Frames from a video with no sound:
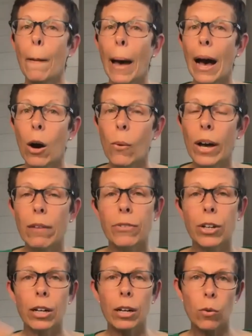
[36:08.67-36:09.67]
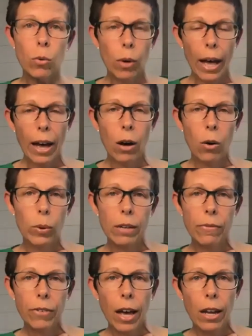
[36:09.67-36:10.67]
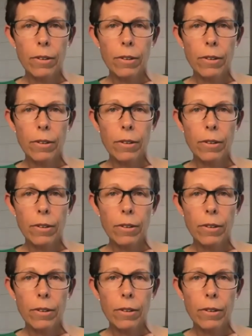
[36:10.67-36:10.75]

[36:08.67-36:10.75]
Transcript: however how we've kind